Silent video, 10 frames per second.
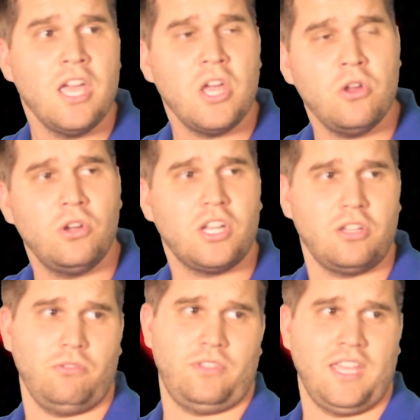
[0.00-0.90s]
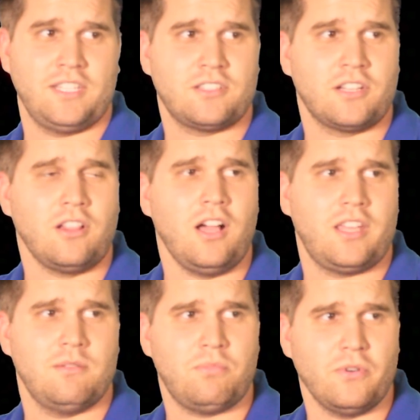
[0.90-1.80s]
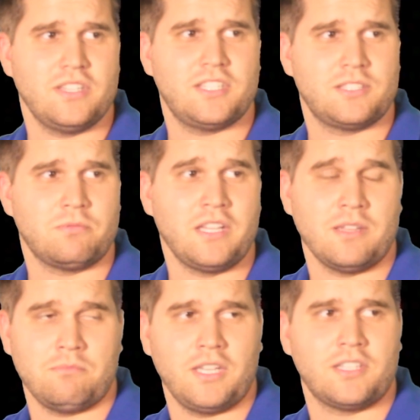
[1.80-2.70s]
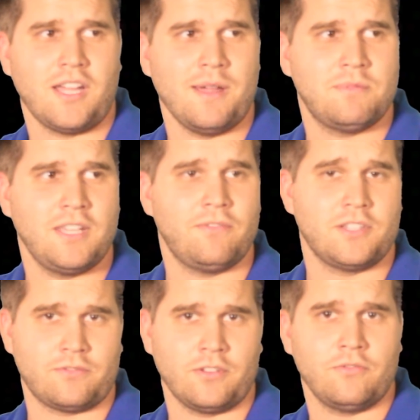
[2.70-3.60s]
Who do you think is going to clock in points this week and be a top defense for the